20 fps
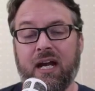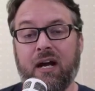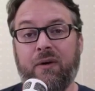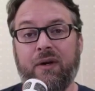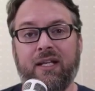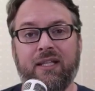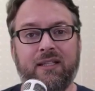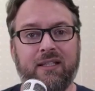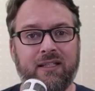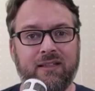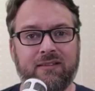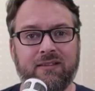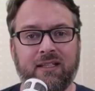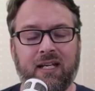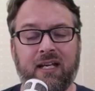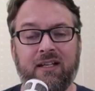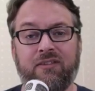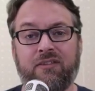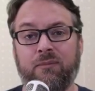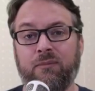Now, in this
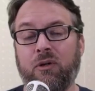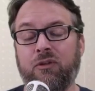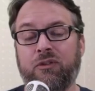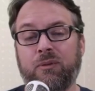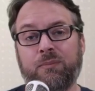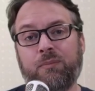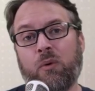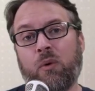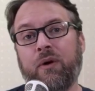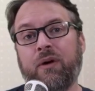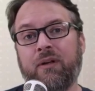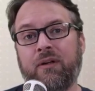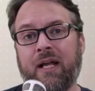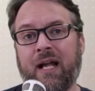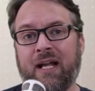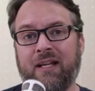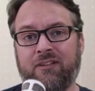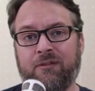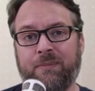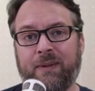case, the most
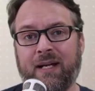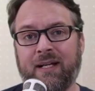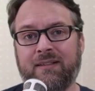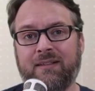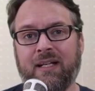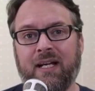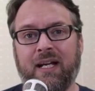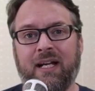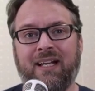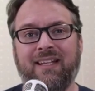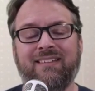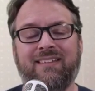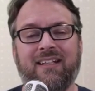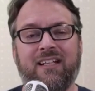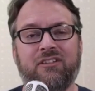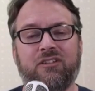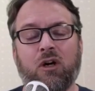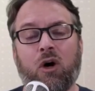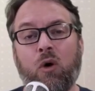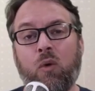important aspect is
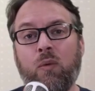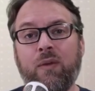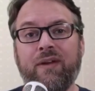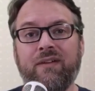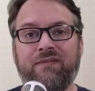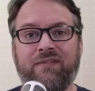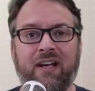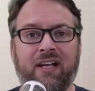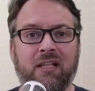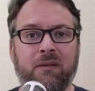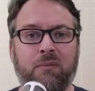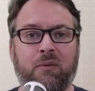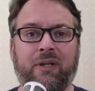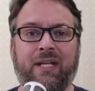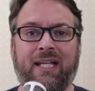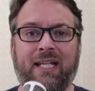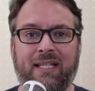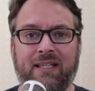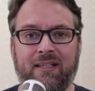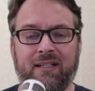that it's only
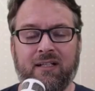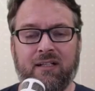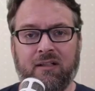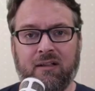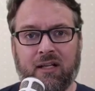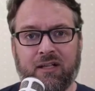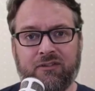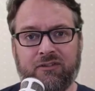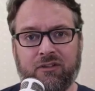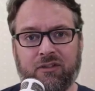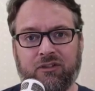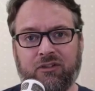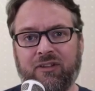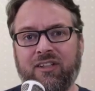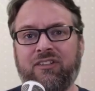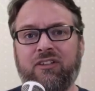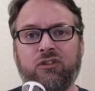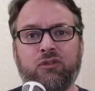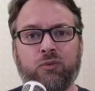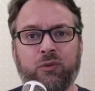available in the cluster.
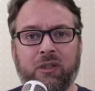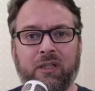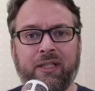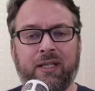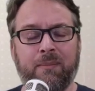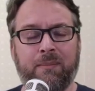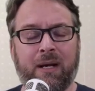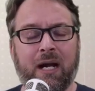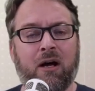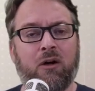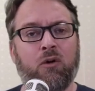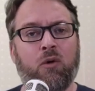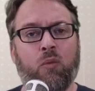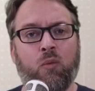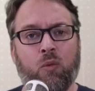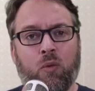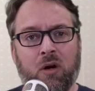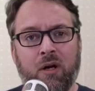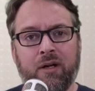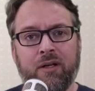So this is really
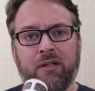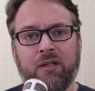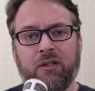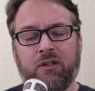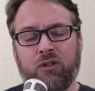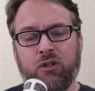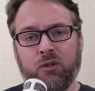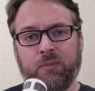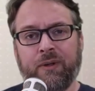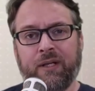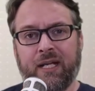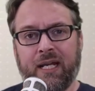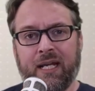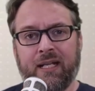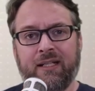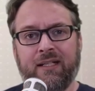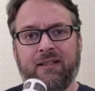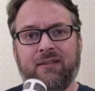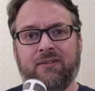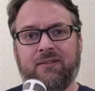about one
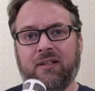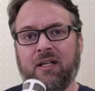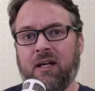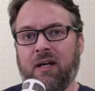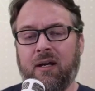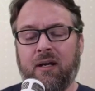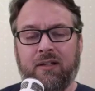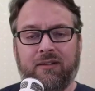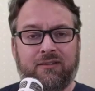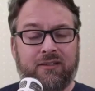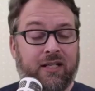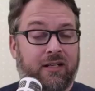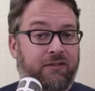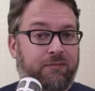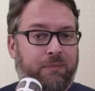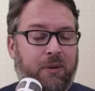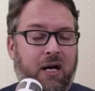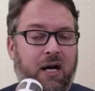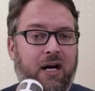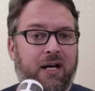Kubernetes
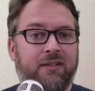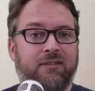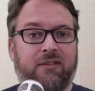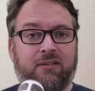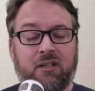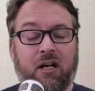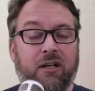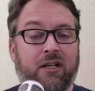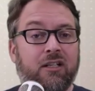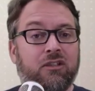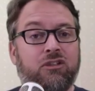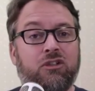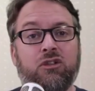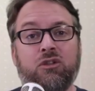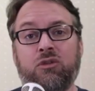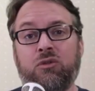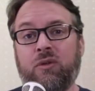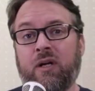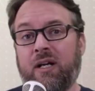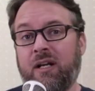set of pods talking
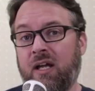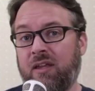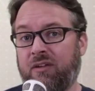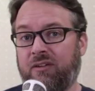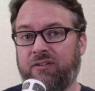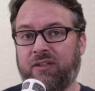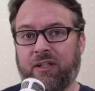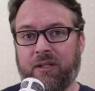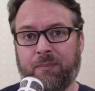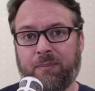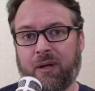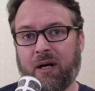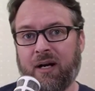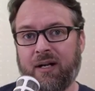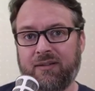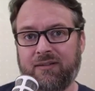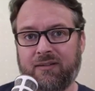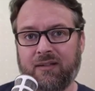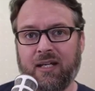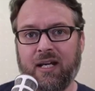to another set of
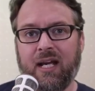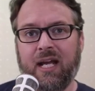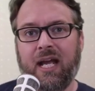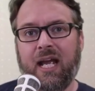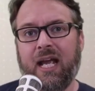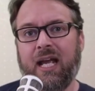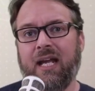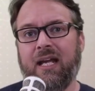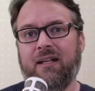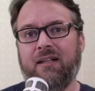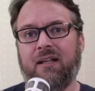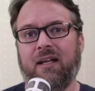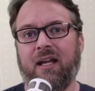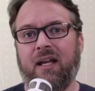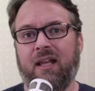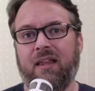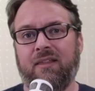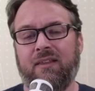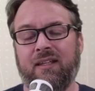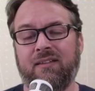pods. And
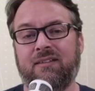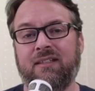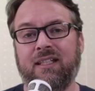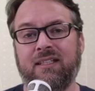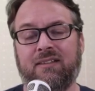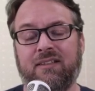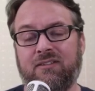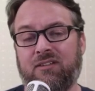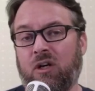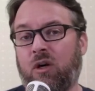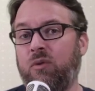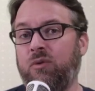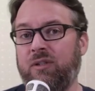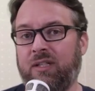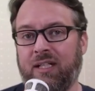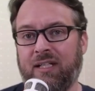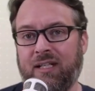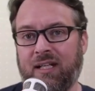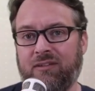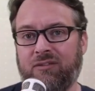this gets its
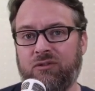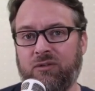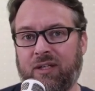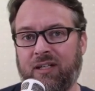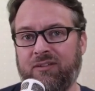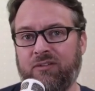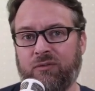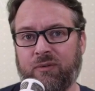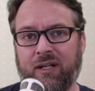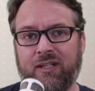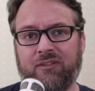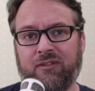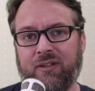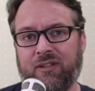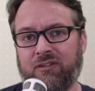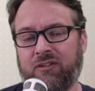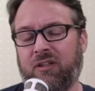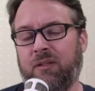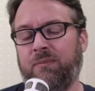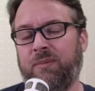own DNS address, right?
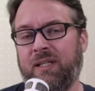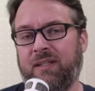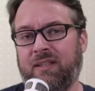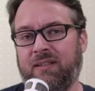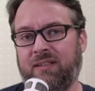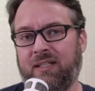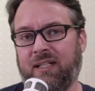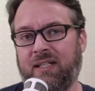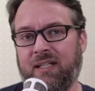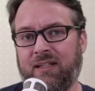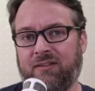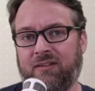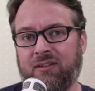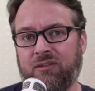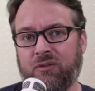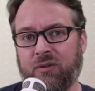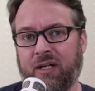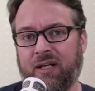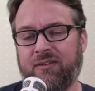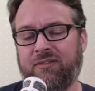So that's going to be the
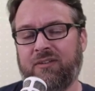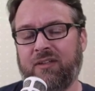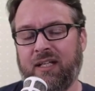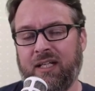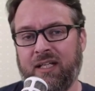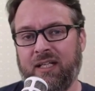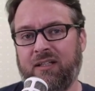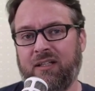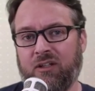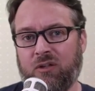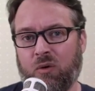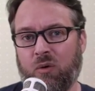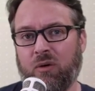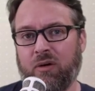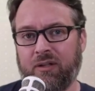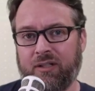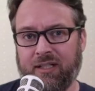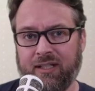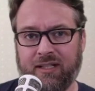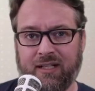DNS address in the
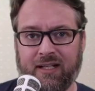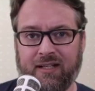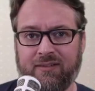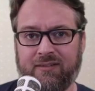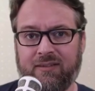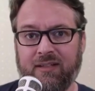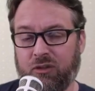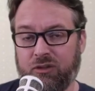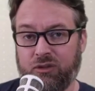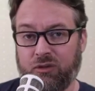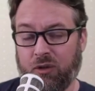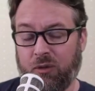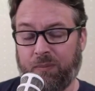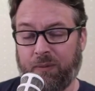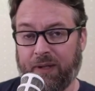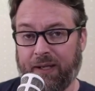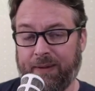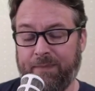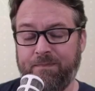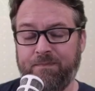core DNS
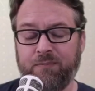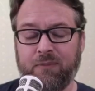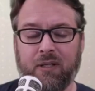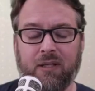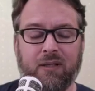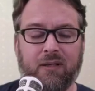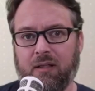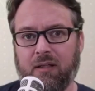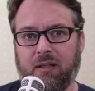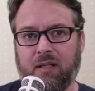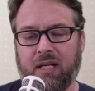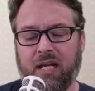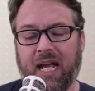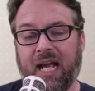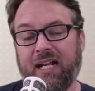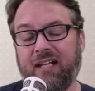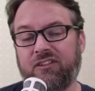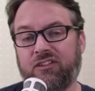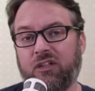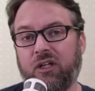control plane.
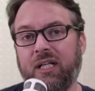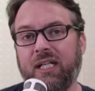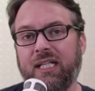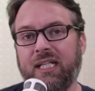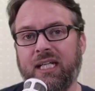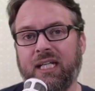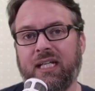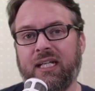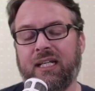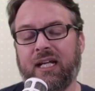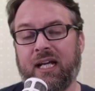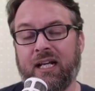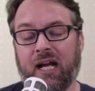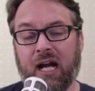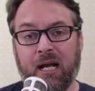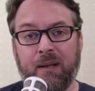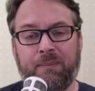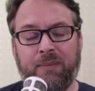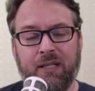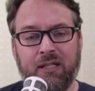And it's going to get
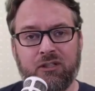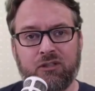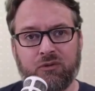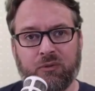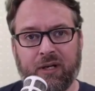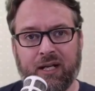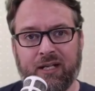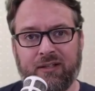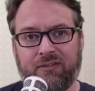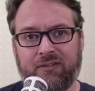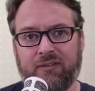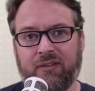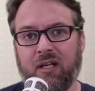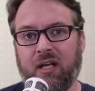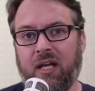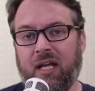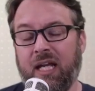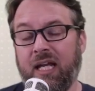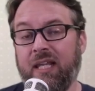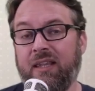an IP
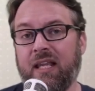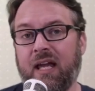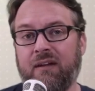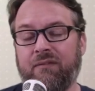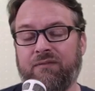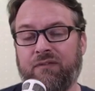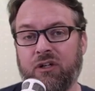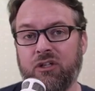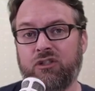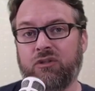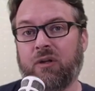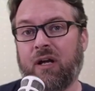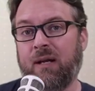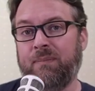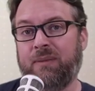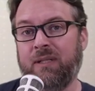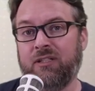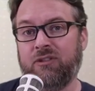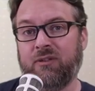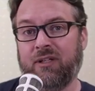address in that
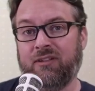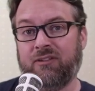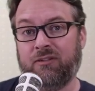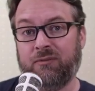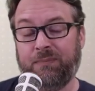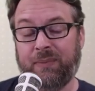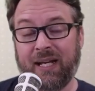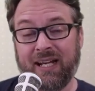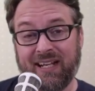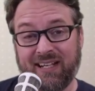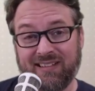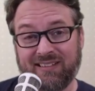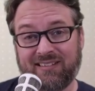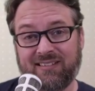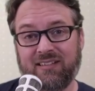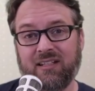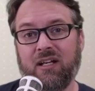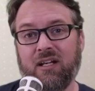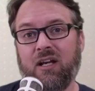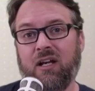virtual IP address
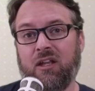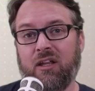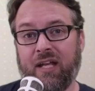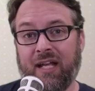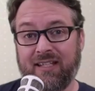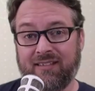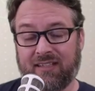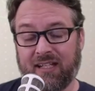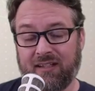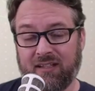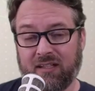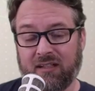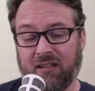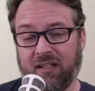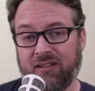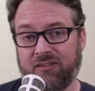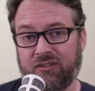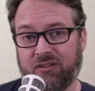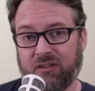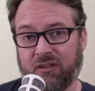space inside the
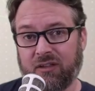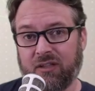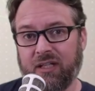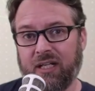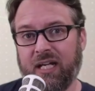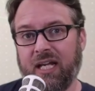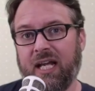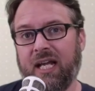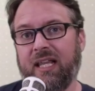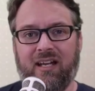cluster.